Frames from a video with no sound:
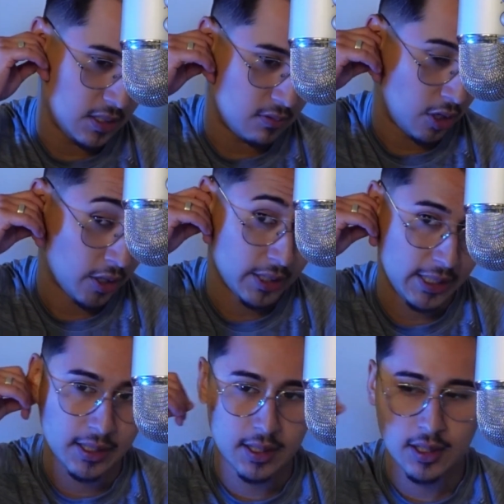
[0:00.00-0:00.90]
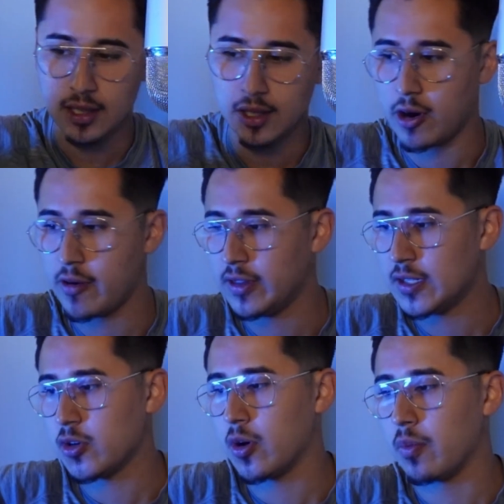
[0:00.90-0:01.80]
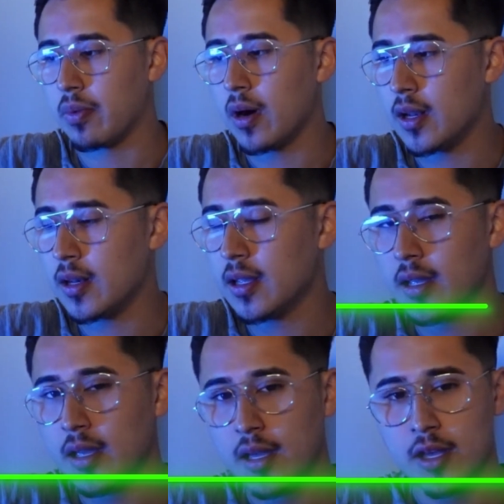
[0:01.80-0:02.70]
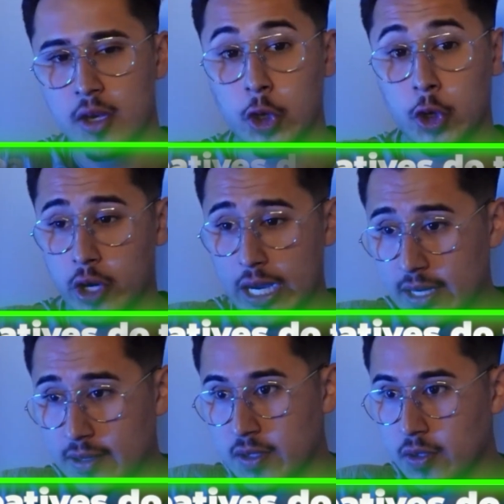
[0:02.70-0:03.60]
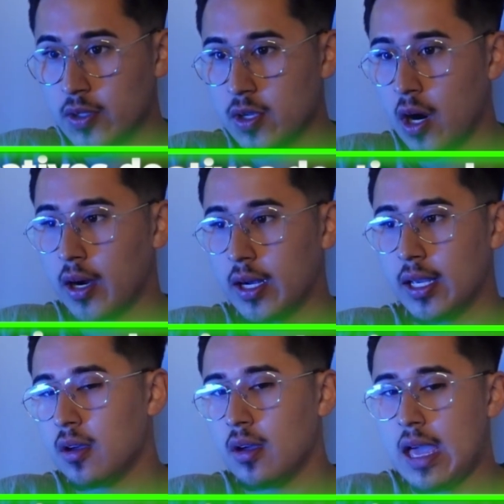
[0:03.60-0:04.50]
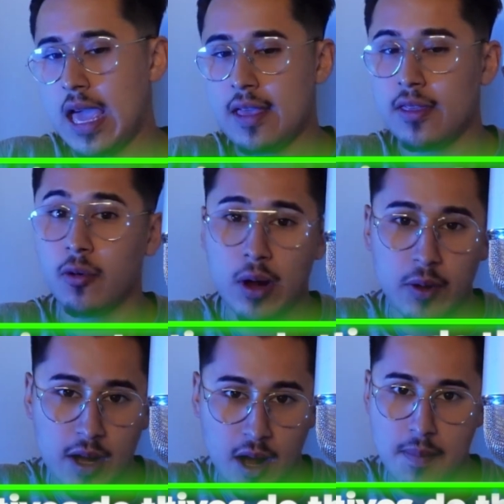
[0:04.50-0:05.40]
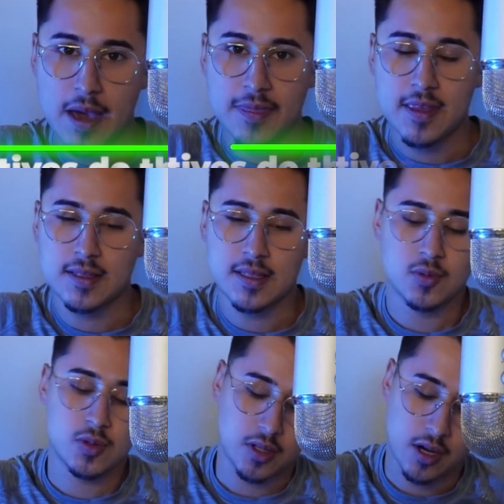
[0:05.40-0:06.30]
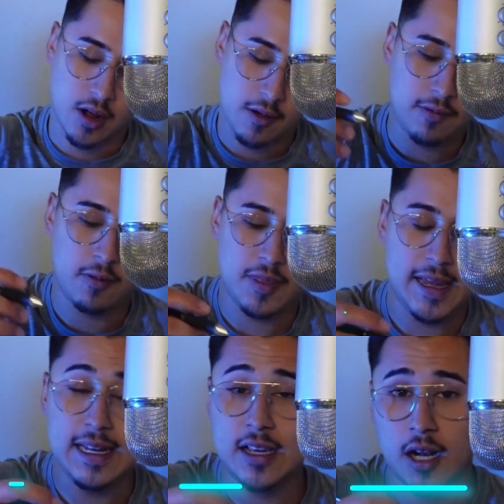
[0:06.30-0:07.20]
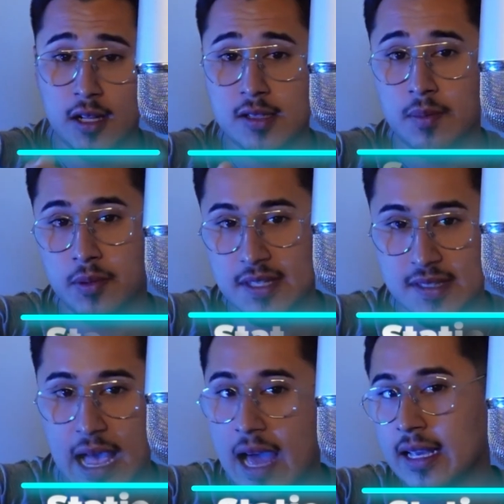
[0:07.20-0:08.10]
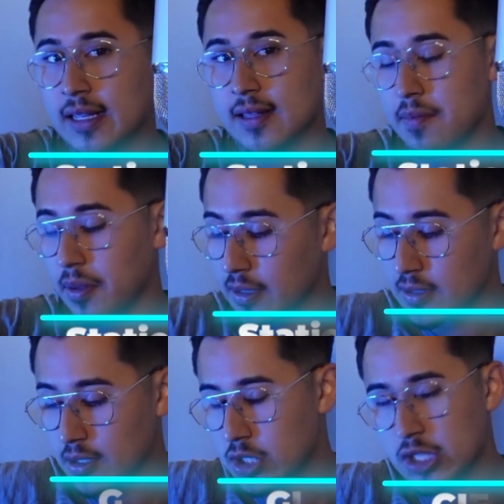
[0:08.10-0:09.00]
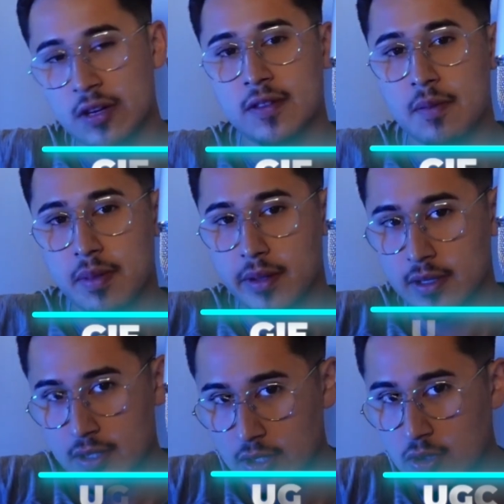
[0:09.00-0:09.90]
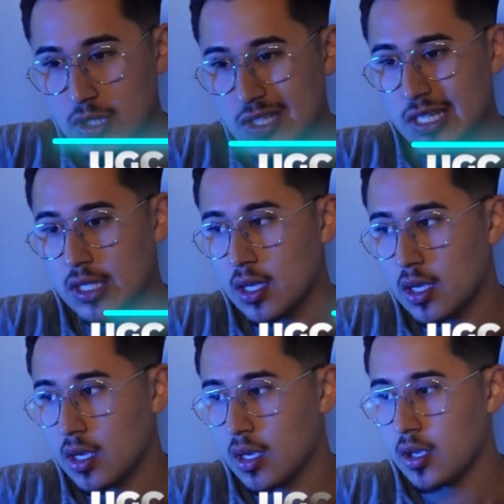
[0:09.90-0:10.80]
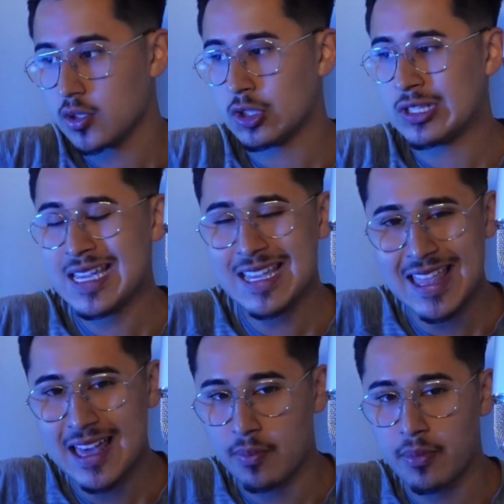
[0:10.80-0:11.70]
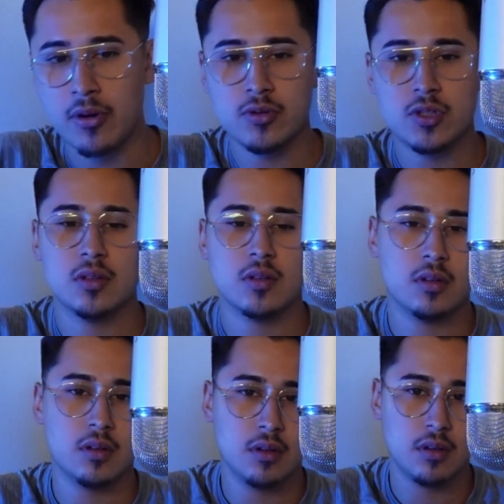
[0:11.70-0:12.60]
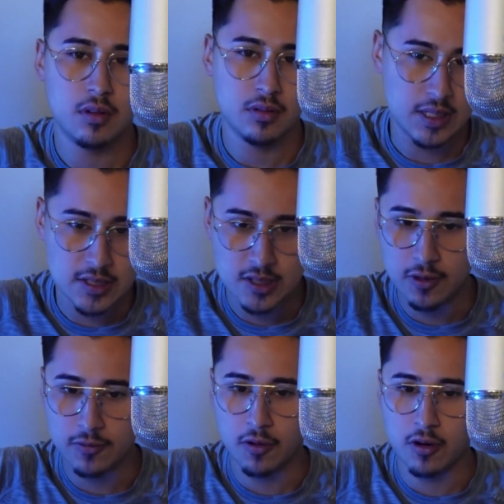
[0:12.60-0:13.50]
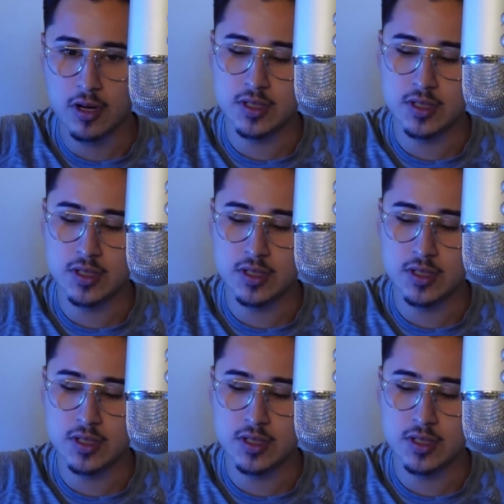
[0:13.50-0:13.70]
targeting, where everything's going broad, your creatives do the targeting. And the way we combat this is we start off with any concept with a static, then build into a GIF, then build into UGC. So taking that approach, this Q4 is